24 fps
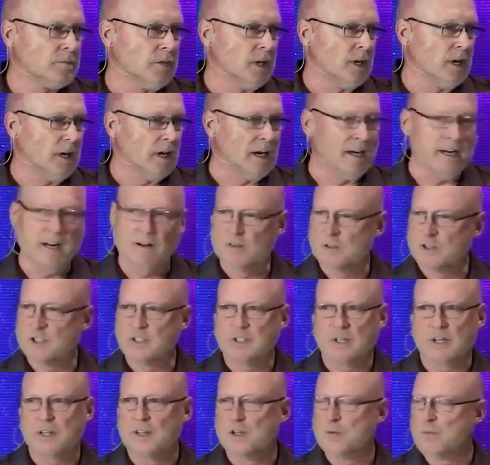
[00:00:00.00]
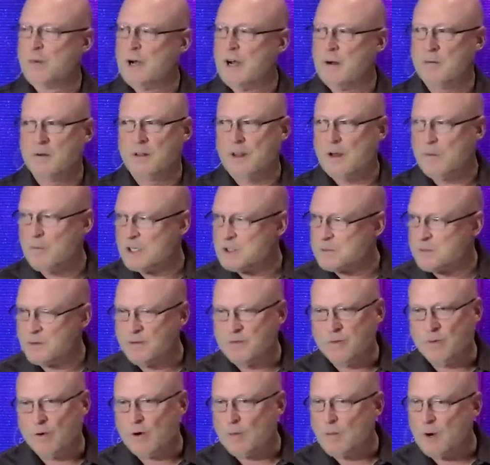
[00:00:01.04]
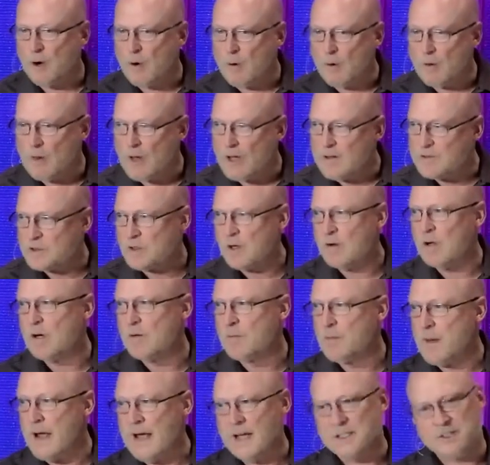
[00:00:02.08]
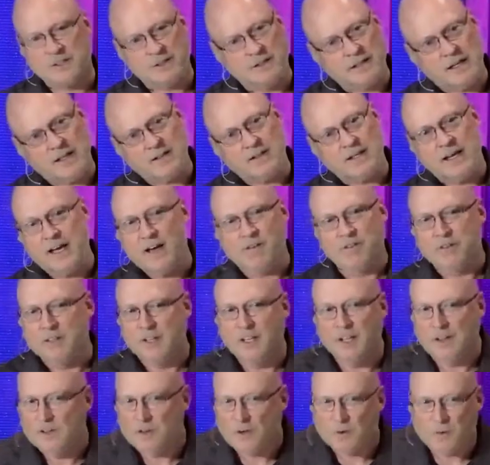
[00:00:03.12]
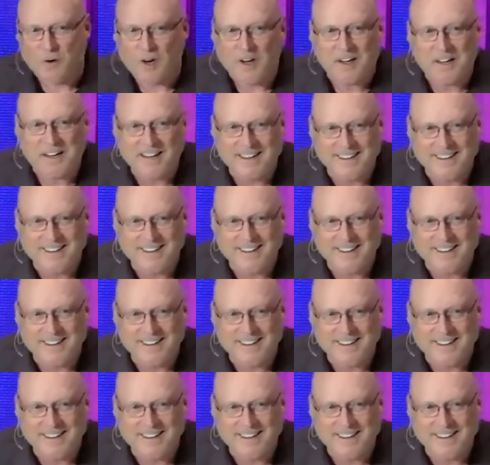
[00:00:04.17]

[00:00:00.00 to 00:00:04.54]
I never studied the Bible that much before in my whole life, so I would imagine that they haven't either, right?